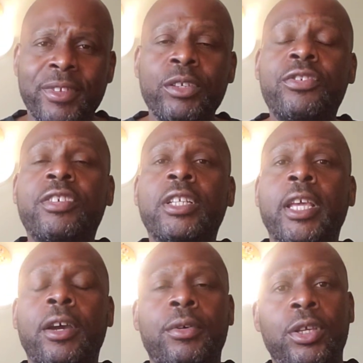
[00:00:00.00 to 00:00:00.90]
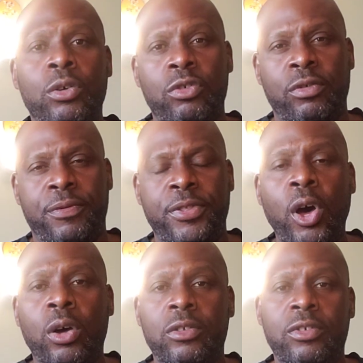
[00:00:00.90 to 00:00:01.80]
scenarios of
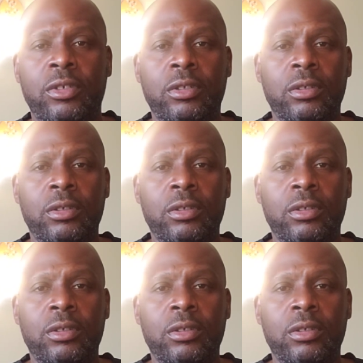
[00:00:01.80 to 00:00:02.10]
thought.